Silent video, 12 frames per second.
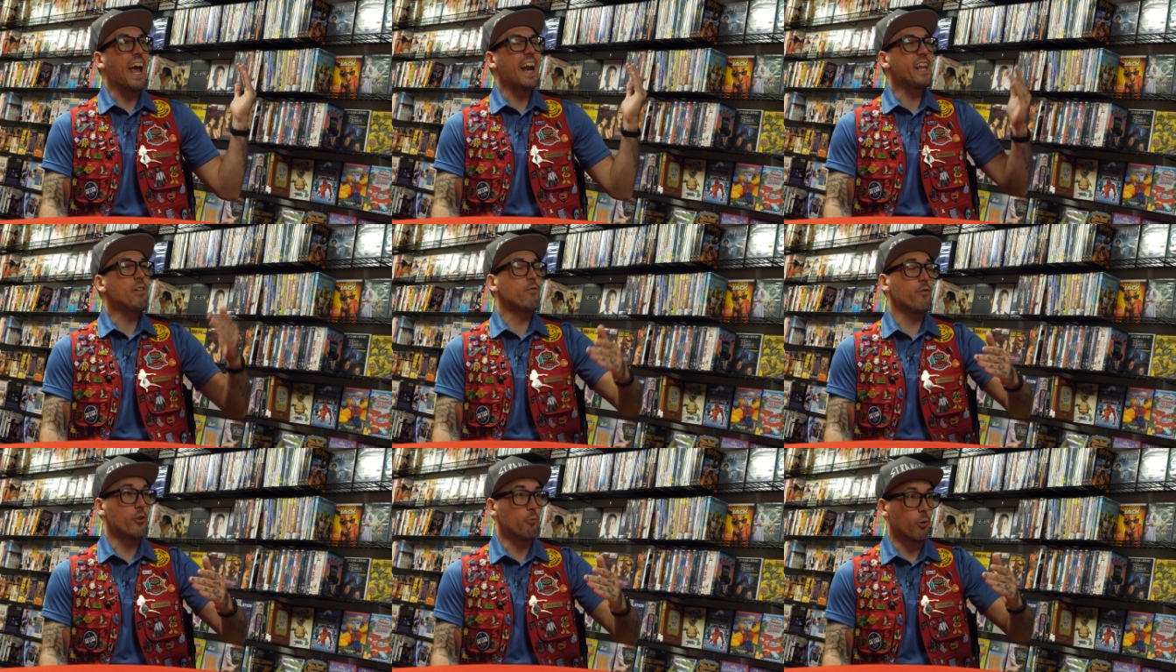any
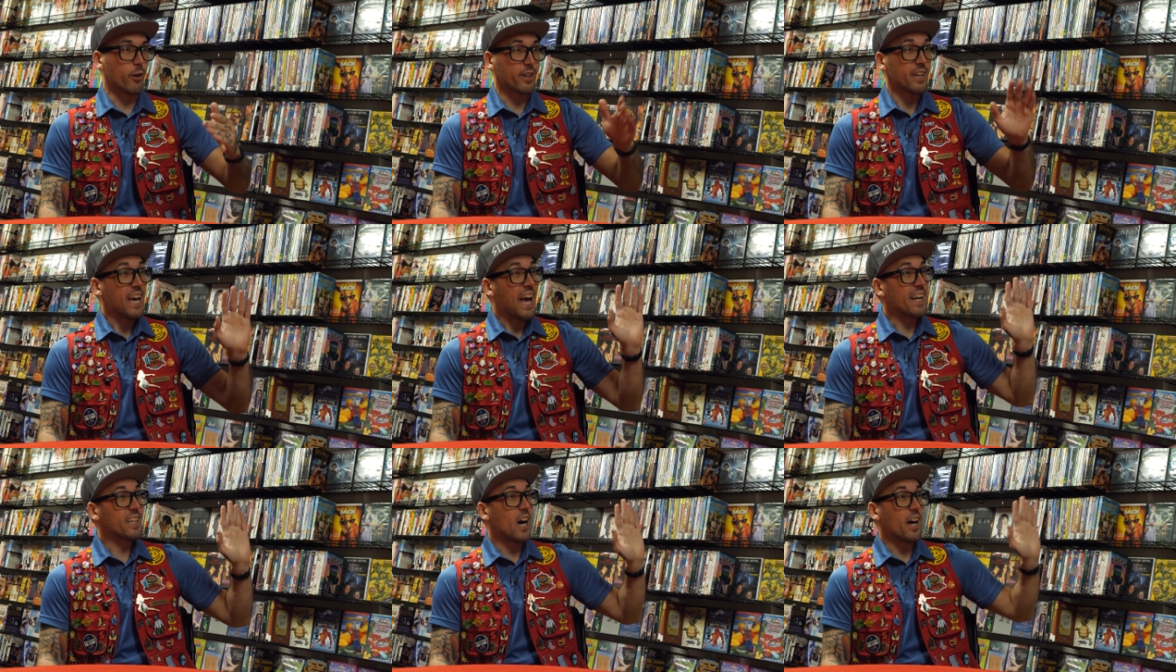footwork
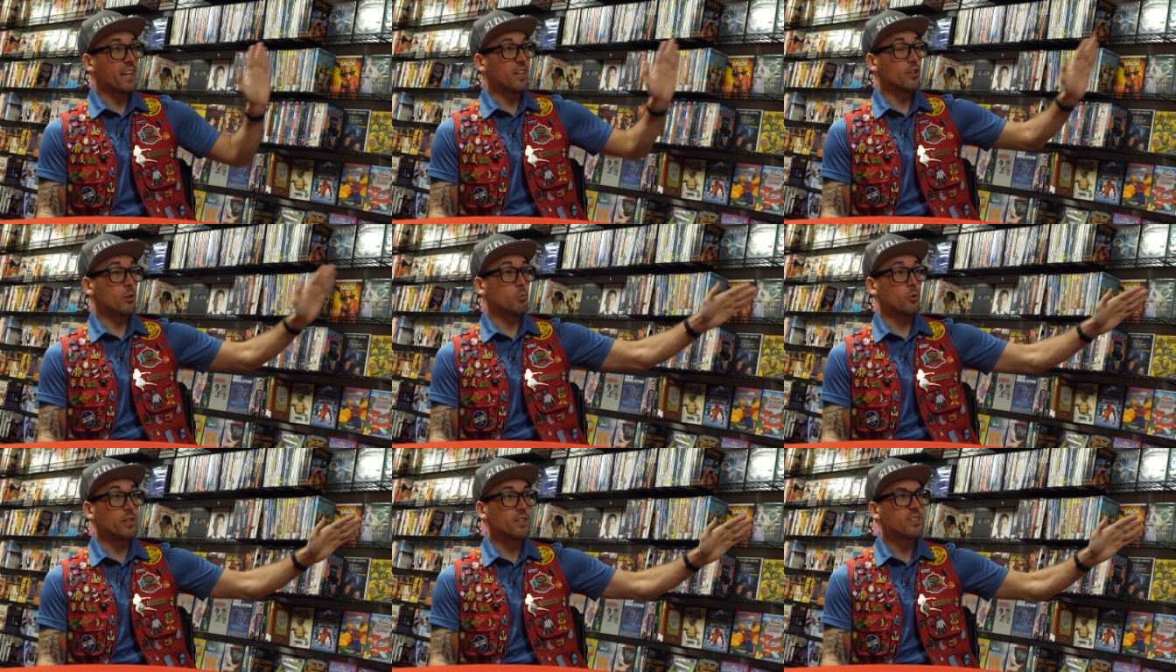and gone into the
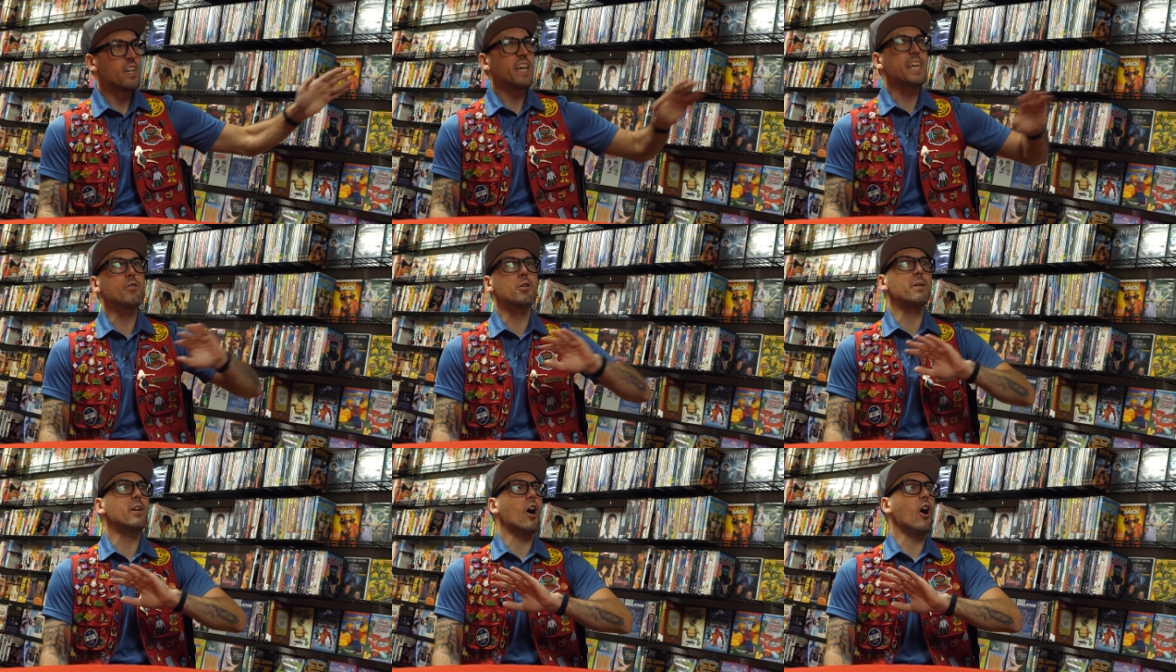woods, he would
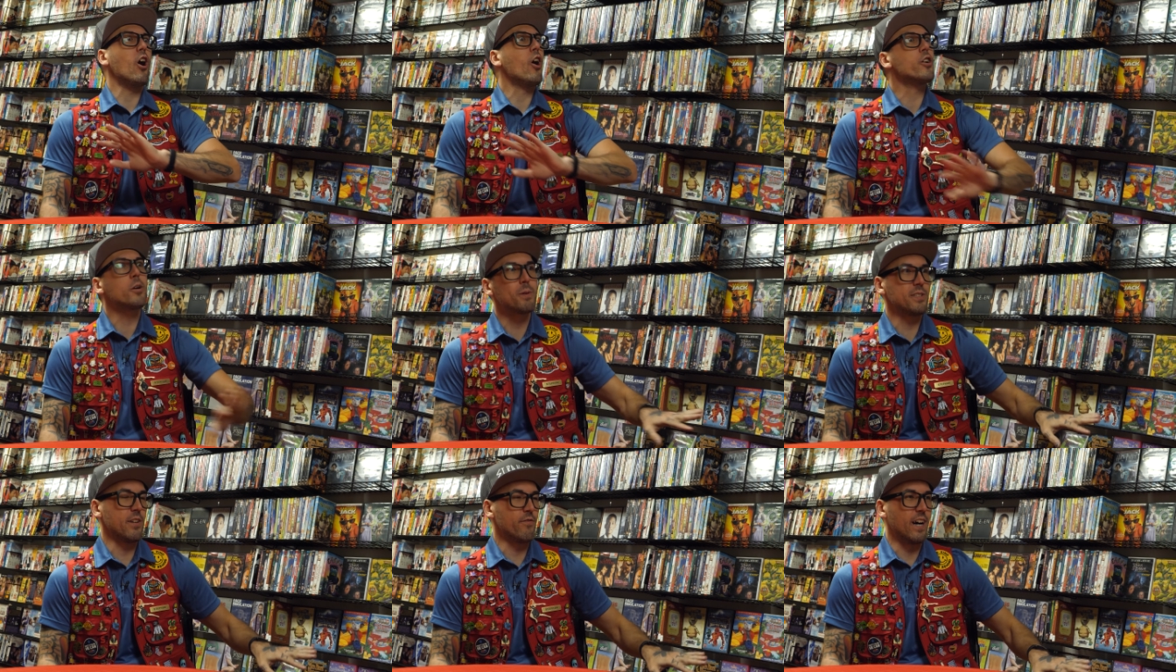have been
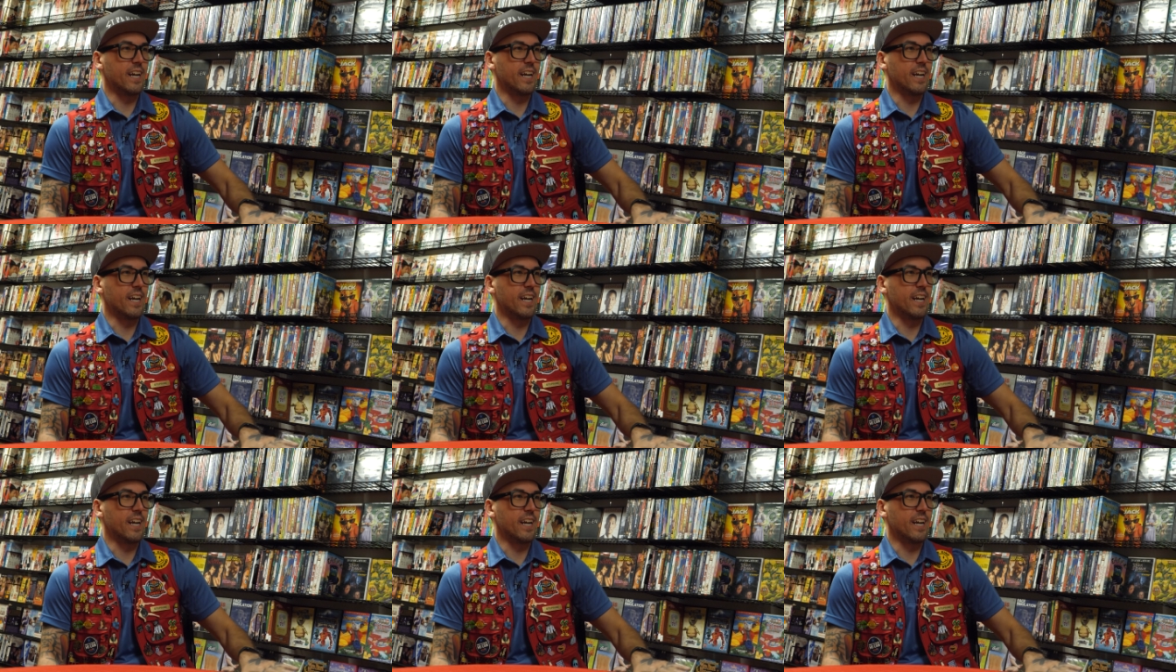100% fine.